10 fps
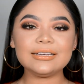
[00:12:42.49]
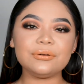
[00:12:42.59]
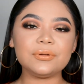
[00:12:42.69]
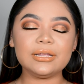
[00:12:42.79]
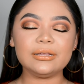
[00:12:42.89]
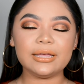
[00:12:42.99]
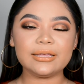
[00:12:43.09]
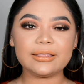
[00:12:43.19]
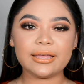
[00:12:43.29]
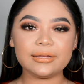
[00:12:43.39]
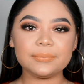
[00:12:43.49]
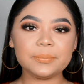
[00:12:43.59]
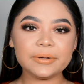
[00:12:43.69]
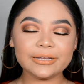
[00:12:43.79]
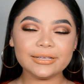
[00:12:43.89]
I didn't really like that,
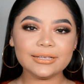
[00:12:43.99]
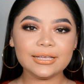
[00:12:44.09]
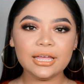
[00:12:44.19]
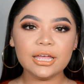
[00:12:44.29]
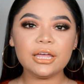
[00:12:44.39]
but